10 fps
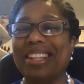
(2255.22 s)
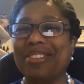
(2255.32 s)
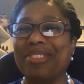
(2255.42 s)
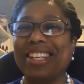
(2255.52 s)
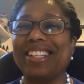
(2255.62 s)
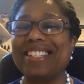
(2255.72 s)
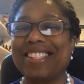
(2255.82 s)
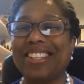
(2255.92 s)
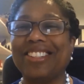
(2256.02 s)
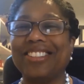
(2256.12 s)
up there.
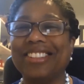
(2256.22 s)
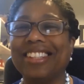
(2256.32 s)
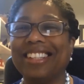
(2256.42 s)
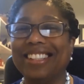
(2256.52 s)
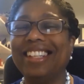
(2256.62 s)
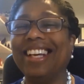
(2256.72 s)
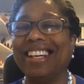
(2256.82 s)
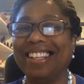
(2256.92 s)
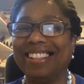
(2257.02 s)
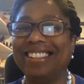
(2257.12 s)
So yeah,
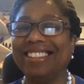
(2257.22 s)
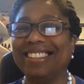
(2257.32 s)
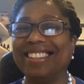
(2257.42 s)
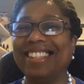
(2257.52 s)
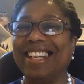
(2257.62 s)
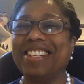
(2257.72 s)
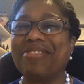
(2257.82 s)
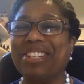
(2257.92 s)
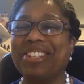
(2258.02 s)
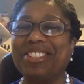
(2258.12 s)

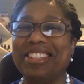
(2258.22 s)
it'll be good.